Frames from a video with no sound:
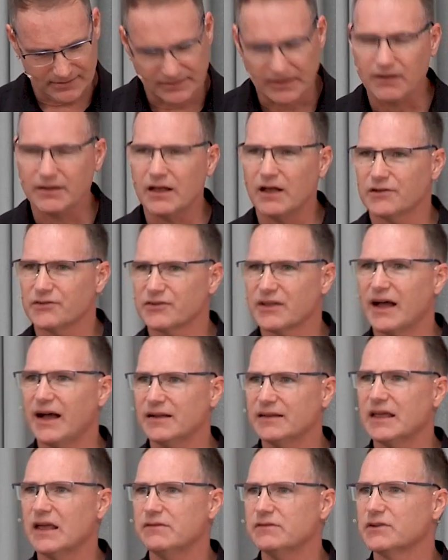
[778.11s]
now, yes,
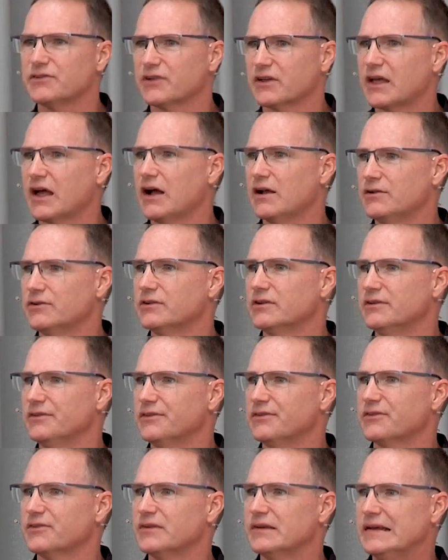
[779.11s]
God gave us a
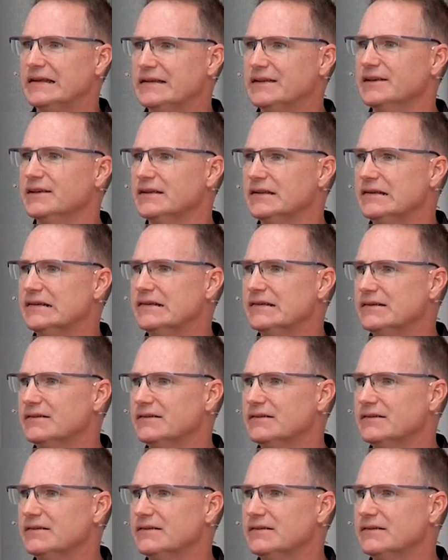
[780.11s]
conscience. He did.